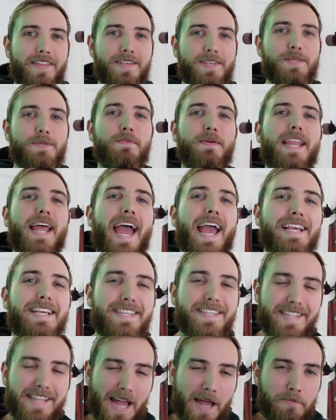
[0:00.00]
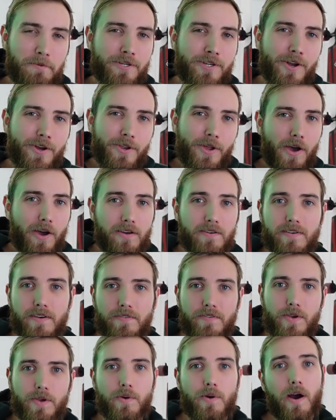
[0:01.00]
this has been a snapshot
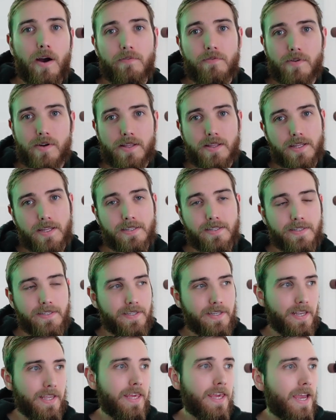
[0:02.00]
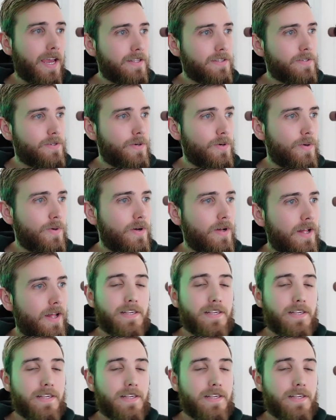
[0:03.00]
overview of Redlands City Council.